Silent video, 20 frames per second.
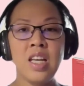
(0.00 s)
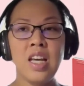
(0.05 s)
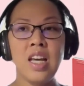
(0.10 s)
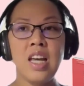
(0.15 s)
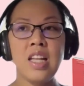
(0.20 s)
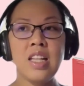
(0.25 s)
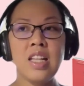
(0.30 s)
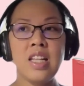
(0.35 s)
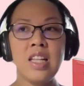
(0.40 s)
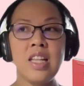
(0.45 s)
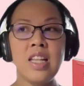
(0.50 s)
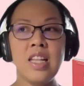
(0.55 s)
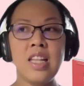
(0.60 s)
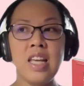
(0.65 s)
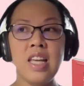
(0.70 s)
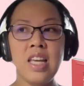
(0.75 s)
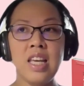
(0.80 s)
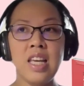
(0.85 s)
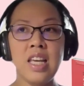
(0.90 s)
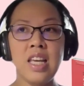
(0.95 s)
And
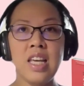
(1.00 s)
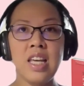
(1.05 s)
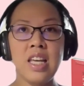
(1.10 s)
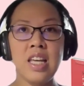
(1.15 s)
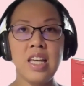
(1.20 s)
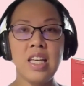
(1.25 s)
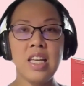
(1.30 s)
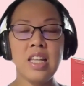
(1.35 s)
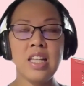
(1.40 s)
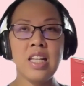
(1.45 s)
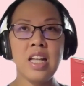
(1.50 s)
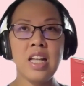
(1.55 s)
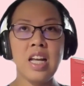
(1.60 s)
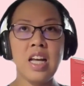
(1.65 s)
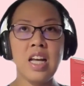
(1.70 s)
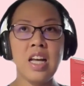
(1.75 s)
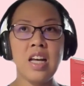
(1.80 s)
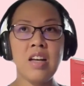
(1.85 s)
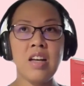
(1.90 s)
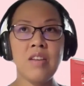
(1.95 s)
then
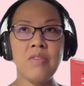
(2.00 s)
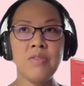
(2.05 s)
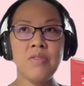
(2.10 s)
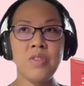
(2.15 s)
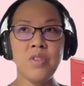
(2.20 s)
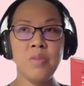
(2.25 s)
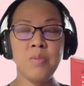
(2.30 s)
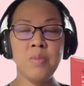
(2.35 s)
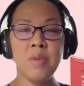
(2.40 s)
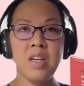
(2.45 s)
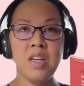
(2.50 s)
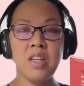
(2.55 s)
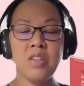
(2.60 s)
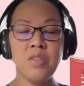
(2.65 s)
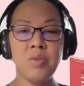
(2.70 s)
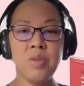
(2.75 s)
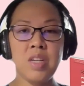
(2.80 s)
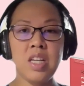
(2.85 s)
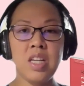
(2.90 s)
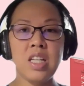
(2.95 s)
after my
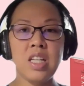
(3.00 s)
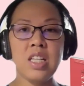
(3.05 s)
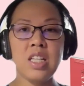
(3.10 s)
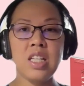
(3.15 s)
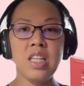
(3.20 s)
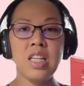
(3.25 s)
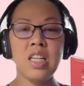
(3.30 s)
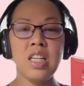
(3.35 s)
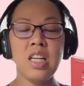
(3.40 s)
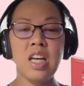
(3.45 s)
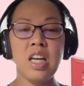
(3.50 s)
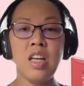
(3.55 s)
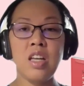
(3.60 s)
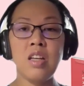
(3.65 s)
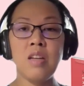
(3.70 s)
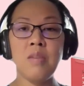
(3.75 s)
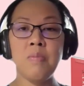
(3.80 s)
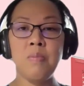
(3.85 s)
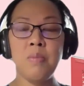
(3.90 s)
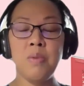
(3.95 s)
training,
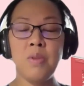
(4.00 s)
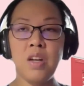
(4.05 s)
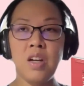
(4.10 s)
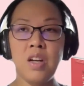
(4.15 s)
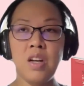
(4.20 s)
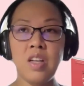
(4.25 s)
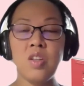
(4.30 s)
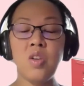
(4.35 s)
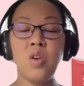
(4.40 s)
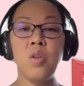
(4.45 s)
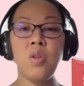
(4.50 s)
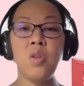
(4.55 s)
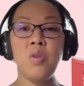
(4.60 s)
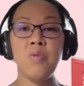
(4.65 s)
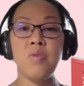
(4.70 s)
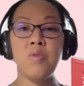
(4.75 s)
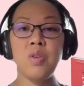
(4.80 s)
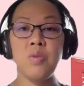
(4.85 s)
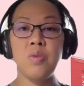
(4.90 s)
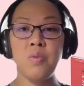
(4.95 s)
I applied all
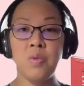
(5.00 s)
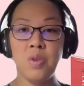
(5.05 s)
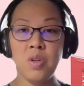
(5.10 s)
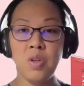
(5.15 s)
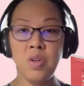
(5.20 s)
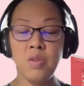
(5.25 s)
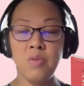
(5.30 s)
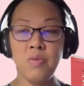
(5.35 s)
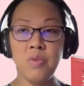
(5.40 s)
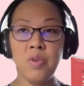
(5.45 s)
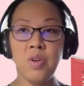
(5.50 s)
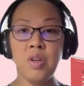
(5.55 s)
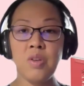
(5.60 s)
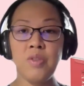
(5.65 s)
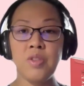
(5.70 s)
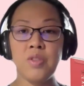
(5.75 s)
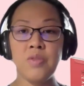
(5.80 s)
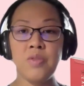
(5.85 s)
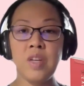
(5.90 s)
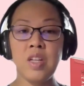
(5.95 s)
over the world for a
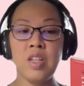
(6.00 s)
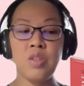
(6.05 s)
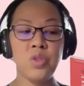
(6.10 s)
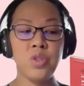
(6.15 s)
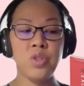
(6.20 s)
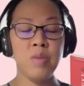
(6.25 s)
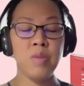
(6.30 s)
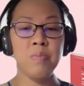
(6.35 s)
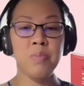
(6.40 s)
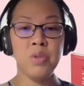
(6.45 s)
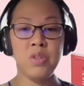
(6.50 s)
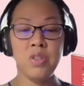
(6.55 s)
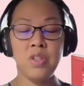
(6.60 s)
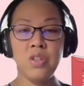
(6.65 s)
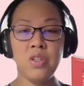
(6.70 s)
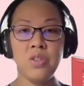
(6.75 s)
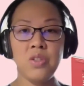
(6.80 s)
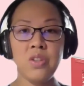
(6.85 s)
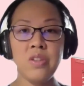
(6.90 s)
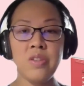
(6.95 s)
fellowship
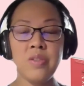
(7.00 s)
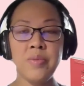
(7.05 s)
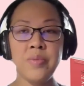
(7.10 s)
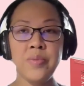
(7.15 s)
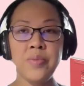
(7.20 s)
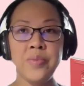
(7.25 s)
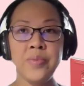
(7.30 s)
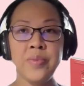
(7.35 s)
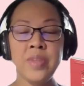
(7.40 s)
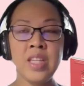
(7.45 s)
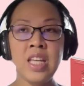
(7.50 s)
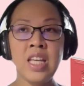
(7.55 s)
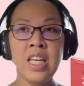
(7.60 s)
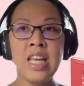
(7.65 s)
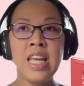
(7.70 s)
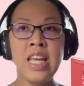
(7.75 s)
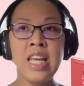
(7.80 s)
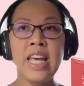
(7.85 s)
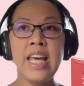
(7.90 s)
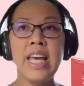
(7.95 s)
position.
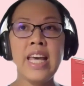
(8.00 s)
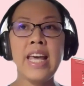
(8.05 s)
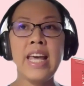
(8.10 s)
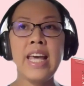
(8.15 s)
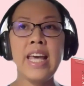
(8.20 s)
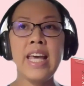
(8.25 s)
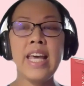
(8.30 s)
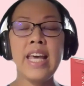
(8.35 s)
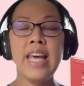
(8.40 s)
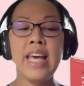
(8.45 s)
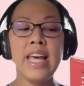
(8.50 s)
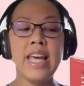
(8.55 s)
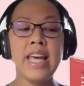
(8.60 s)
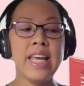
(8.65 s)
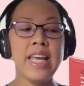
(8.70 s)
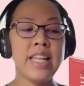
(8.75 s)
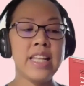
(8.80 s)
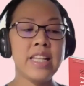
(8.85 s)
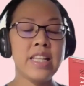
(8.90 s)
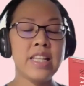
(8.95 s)

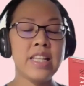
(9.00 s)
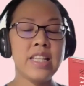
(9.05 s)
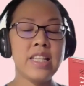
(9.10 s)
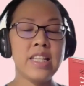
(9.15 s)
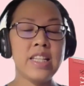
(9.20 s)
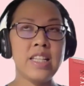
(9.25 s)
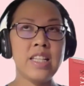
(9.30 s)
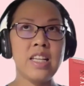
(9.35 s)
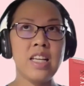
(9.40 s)
And